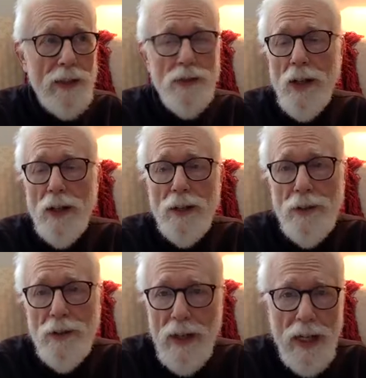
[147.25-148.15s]
it's all in
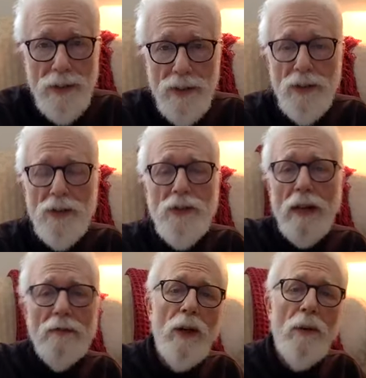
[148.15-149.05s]
your head, you just
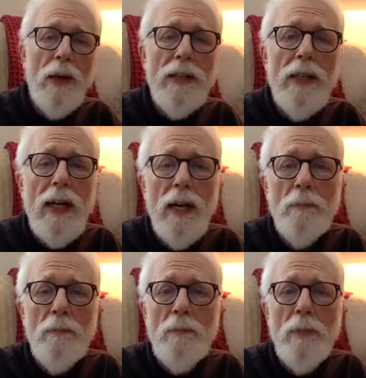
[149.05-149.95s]
have no idea how
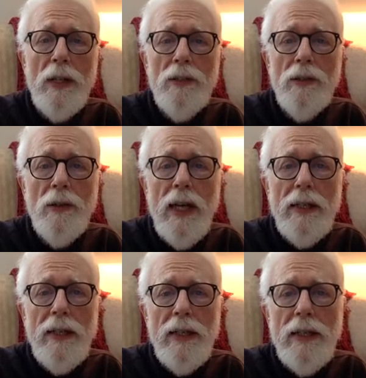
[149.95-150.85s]
big your head